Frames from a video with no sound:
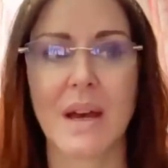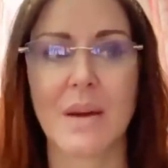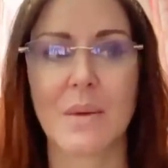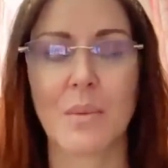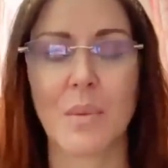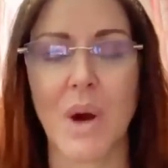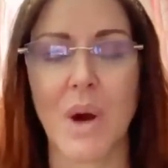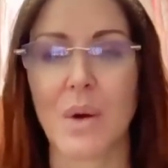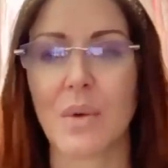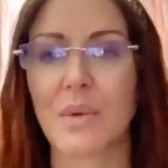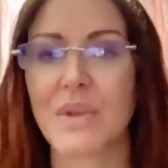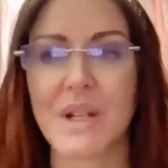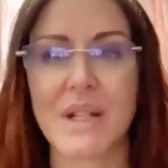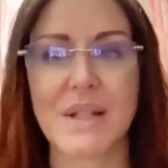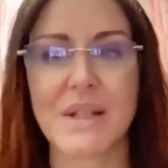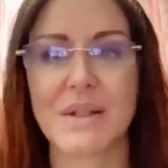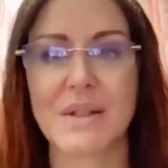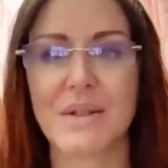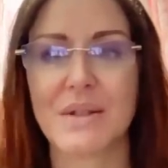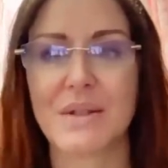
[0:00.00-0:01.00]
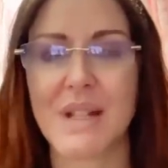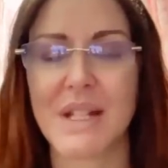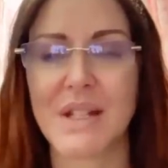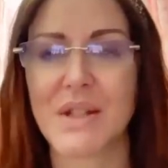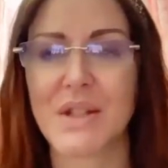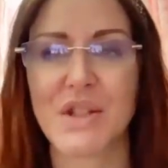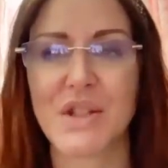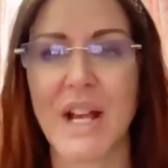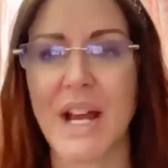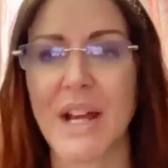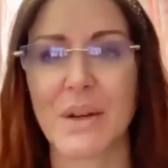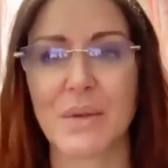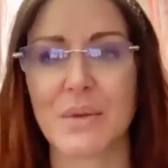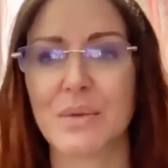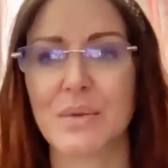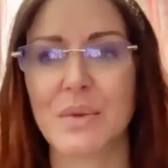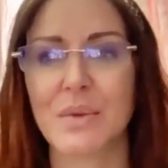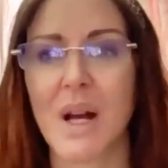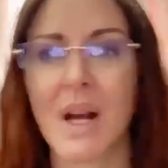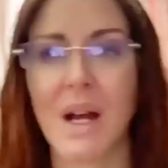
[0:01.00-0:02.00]
well, this
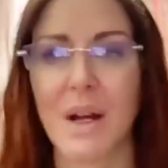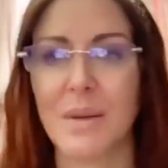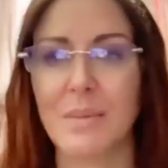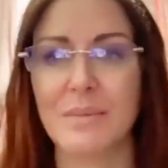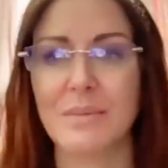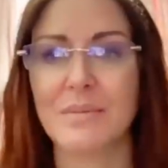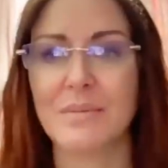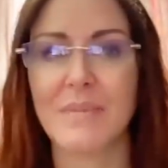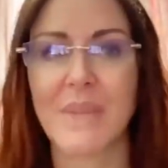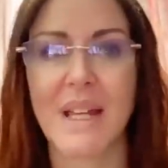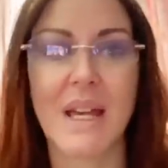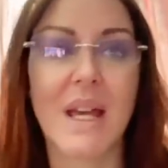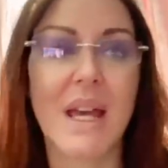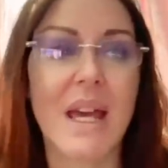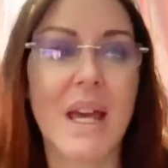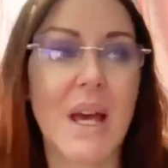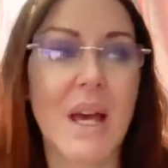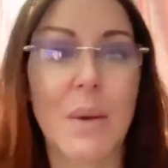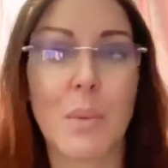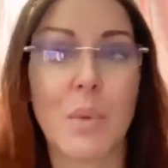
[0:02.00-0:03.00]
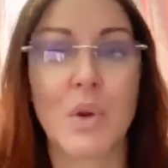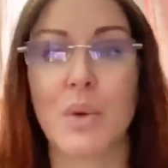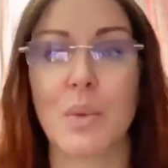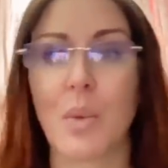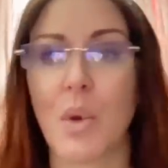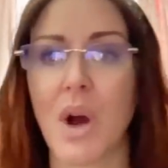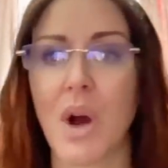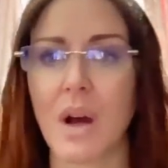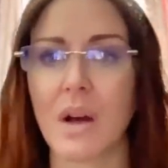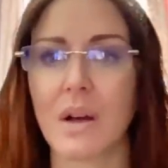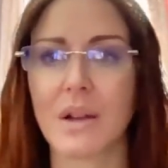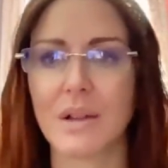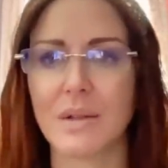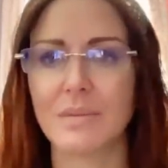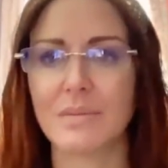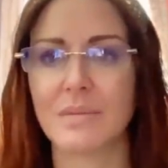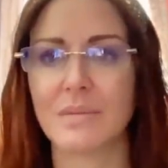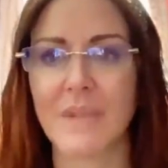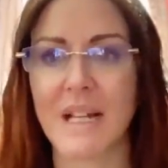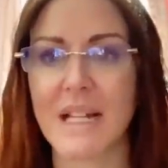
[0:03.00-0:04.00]
channel, it wouldn't
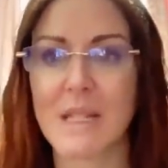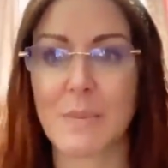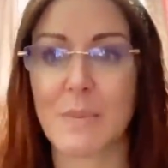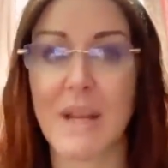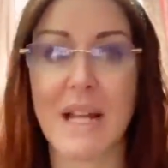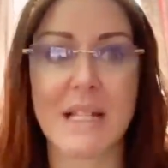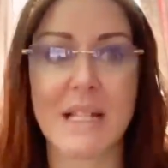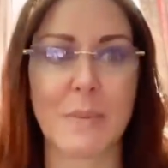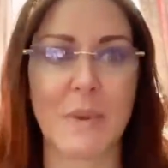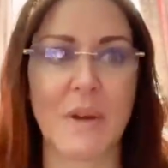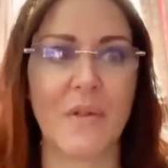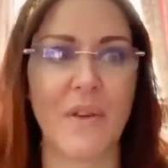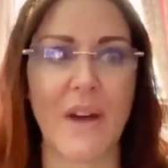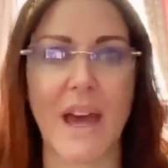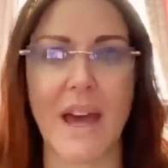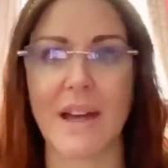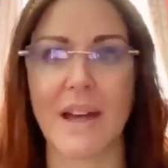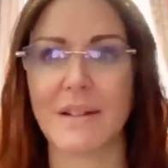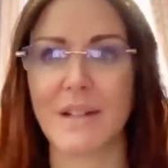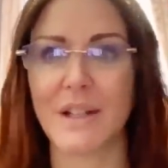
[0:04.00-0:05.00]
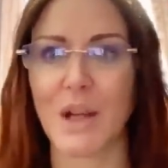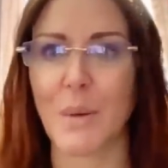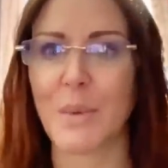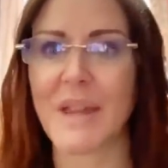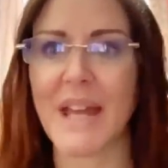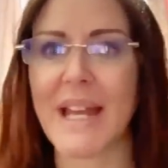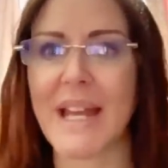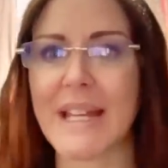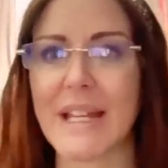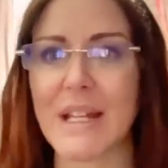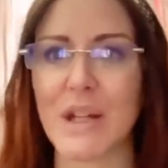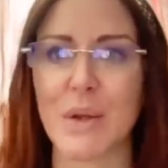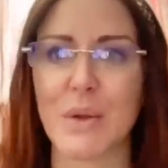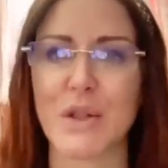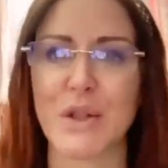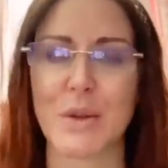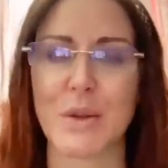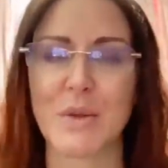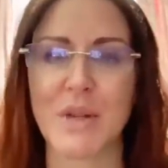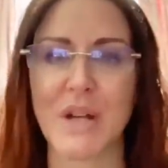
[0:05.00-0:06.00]
work. Let's be fair, you know, with any
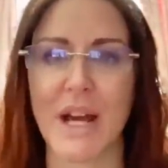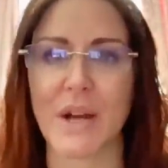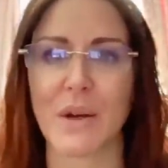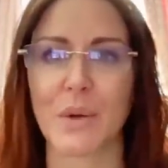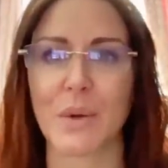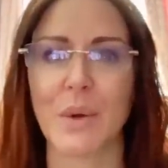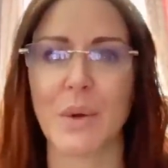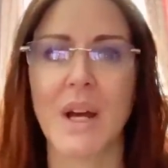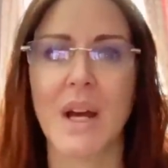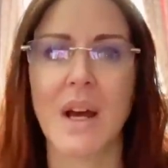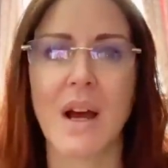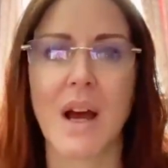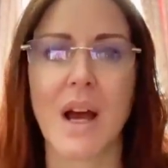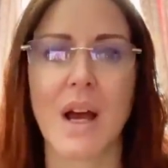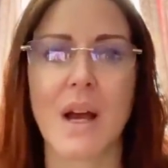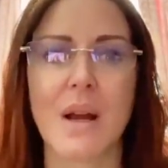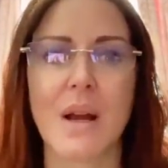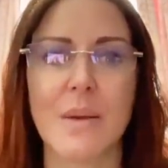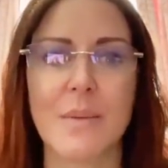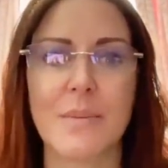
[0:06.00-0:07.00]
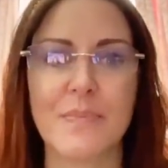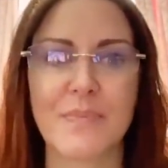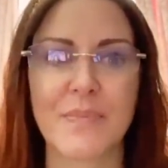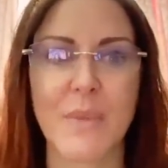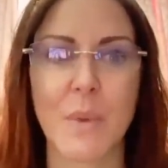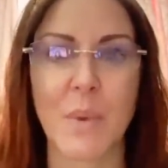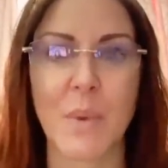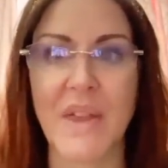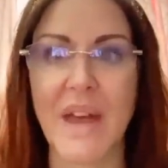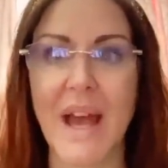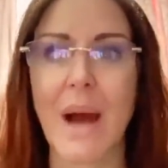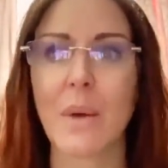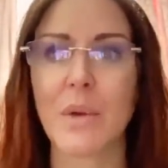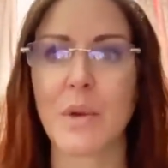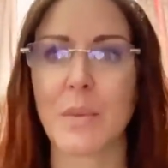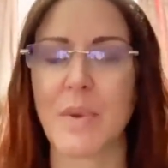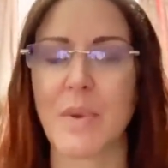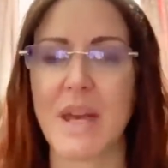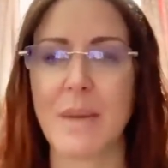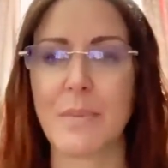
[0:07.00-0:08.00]
YouTube channel,
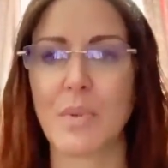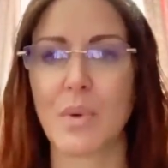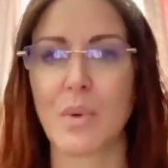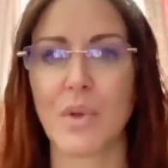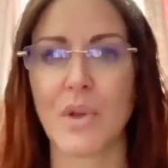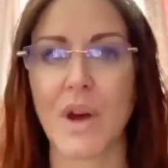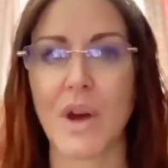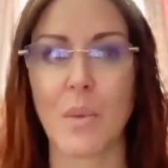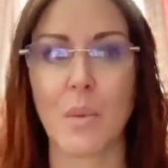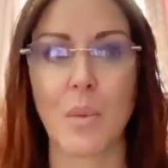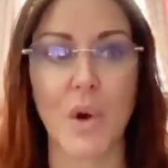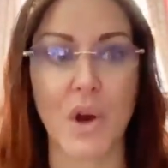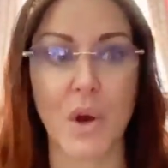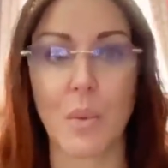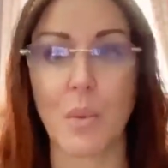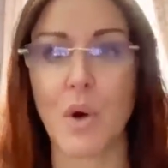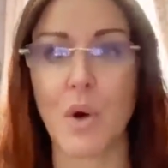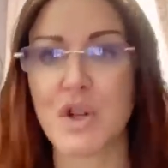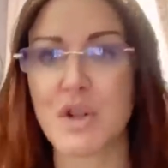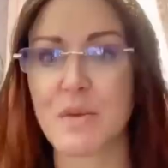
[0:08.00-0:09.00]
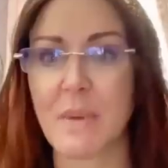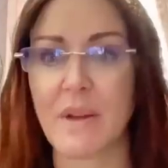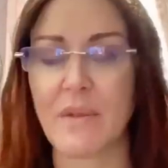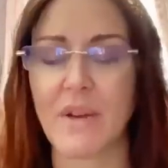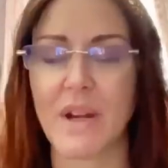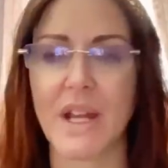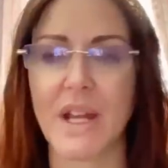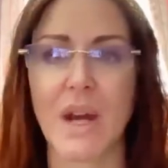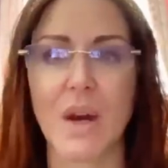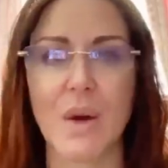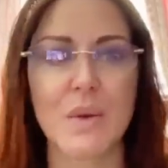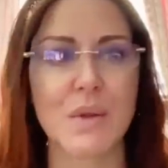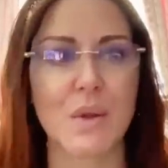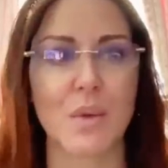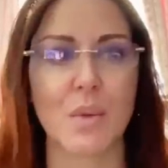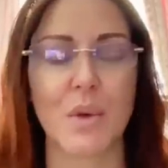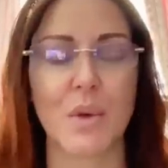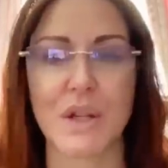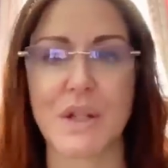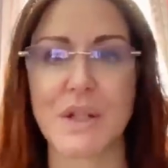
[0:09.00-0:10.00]
without the people that want to watch my videos
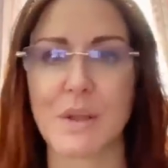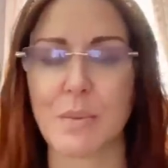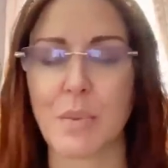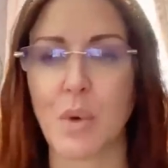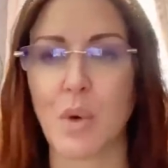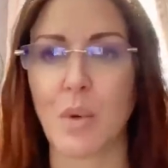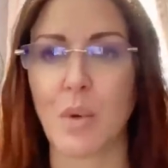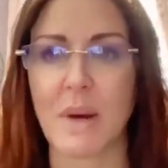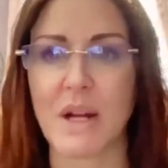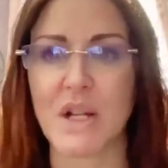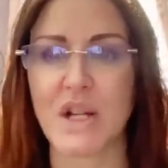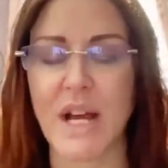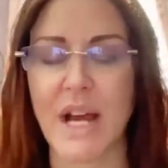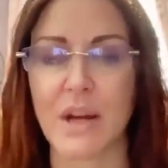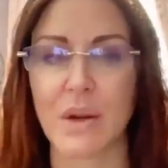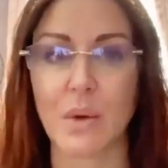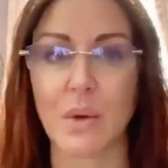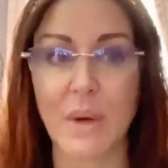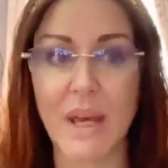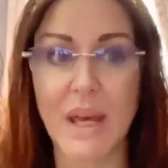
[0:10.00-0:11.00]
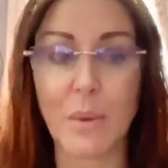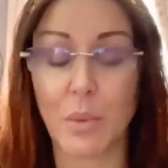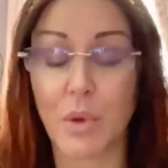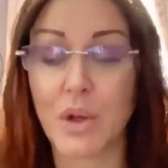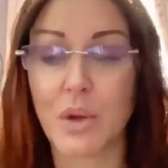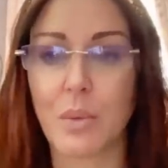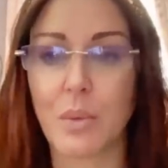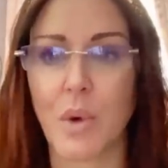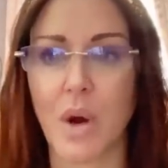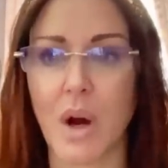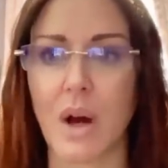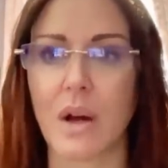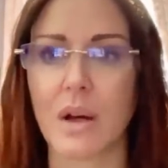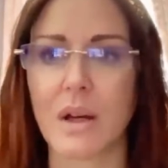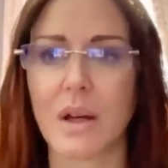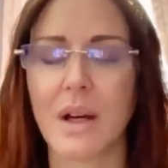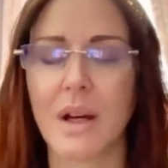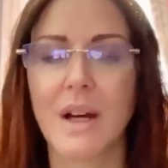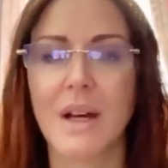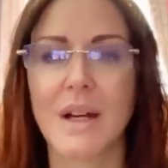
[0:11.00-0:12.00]
or want to support my channel, it wouldn't
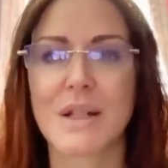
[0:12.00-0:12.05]
work.